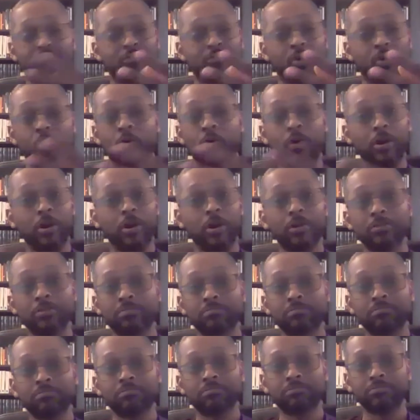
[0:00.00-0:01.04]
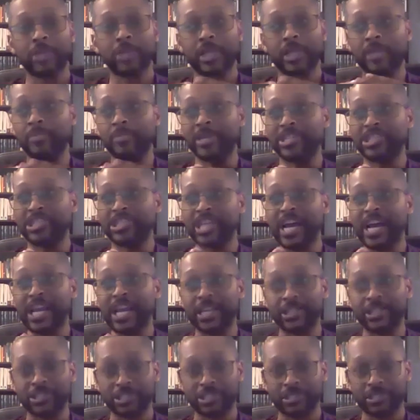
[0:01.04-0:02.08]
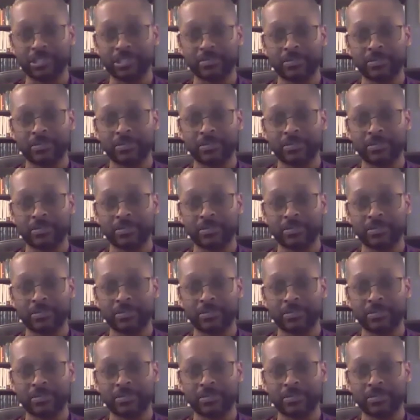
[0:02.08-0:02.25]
Or it could be a challenge